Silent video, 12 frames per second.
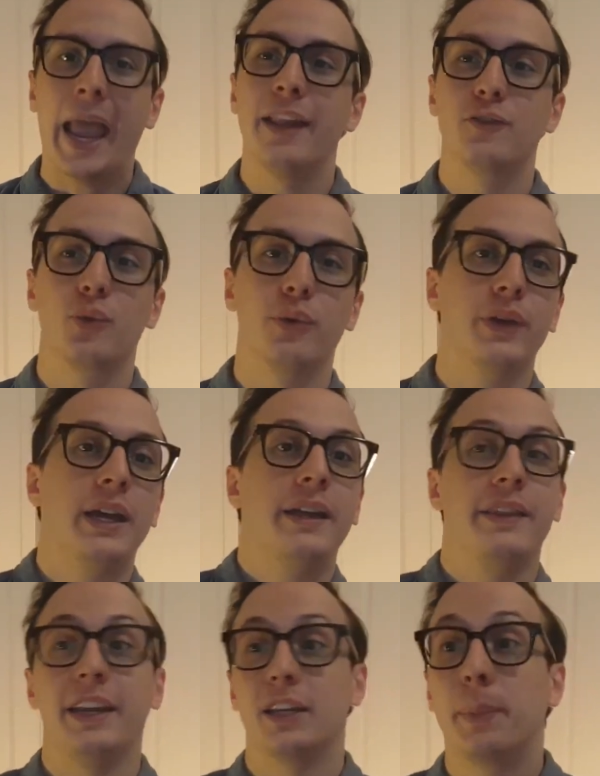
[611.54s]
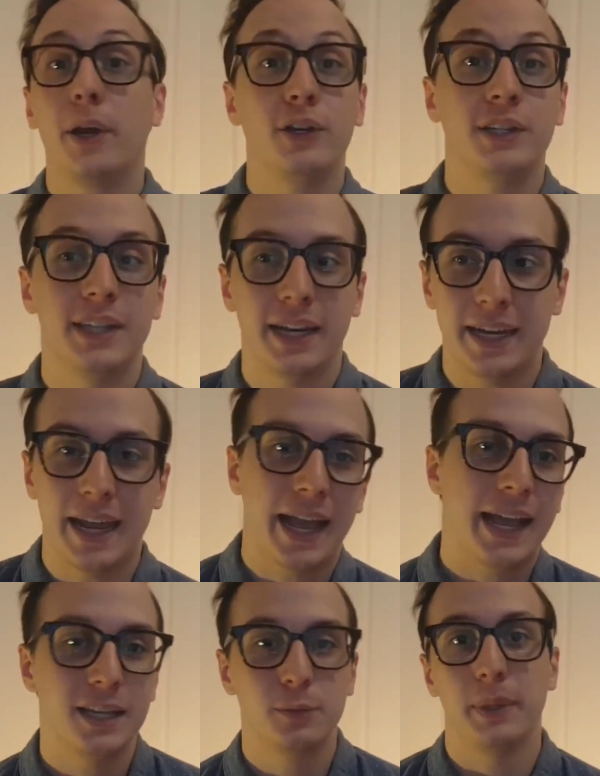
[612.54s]
and sort of the experiences that he
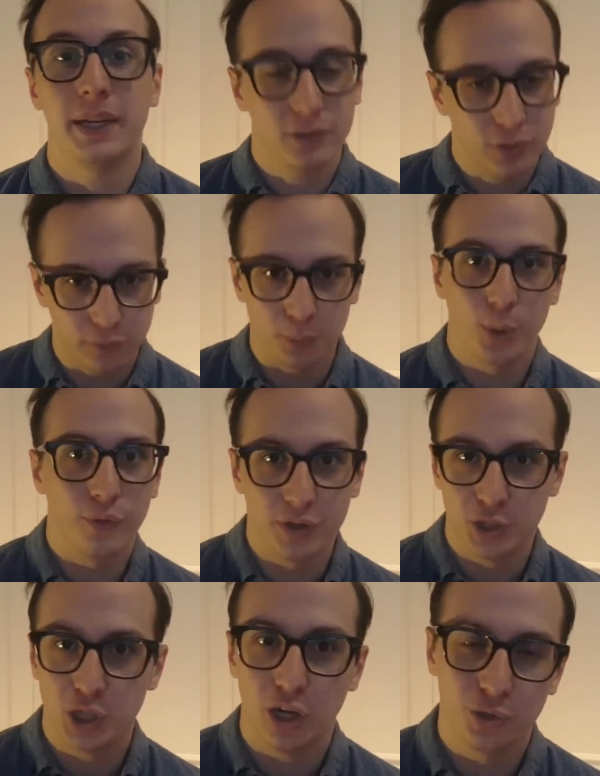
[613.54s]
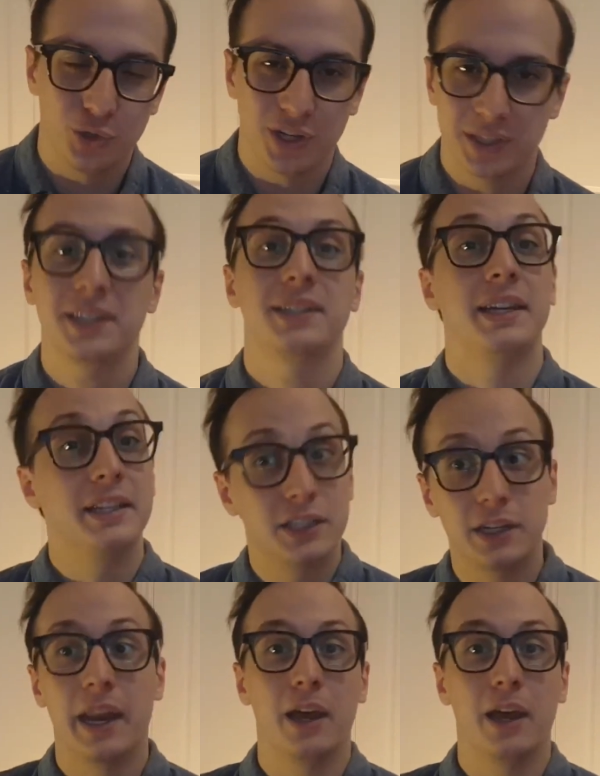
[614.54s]
has being sort of more of a sheltered existence,